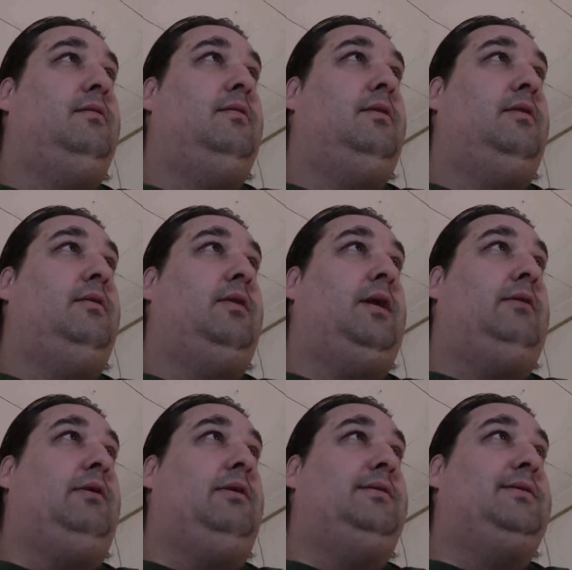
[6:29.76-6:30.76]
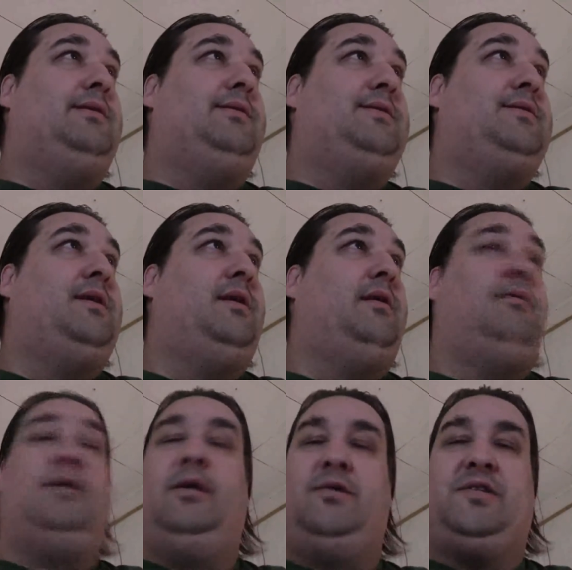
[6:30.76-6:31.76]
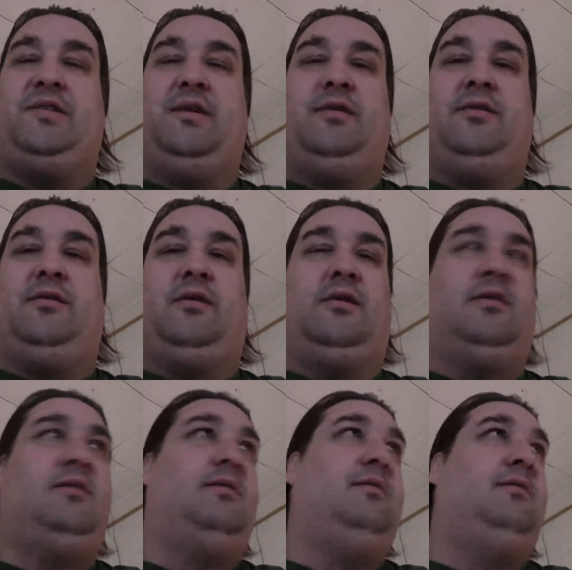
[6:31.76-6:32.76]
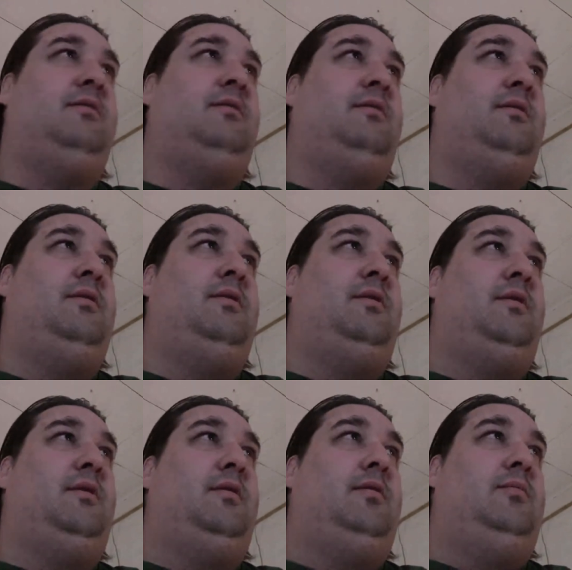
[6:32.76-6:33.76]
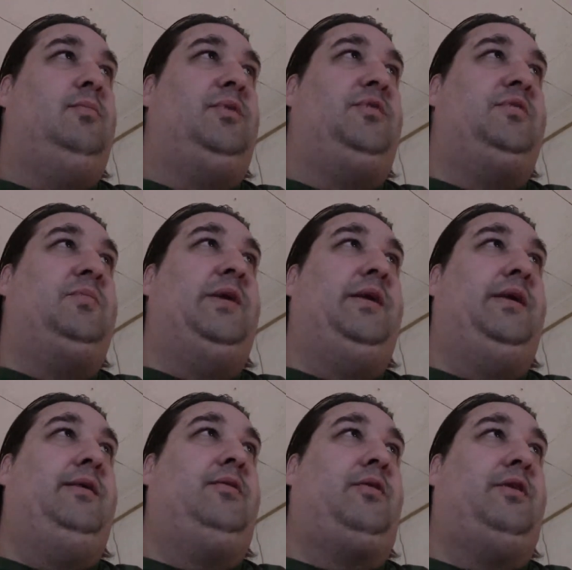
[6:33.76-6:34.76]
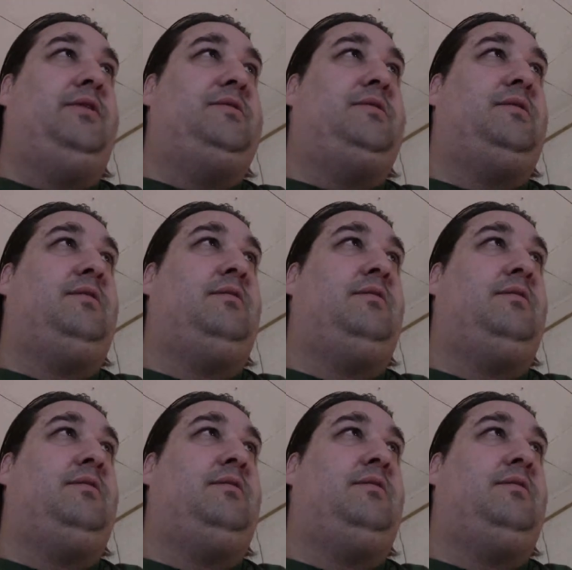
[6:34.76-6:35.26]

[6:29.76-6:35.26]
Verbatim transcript: I don't know how long he's going to stay. They don't stay too long. But there's been an increase.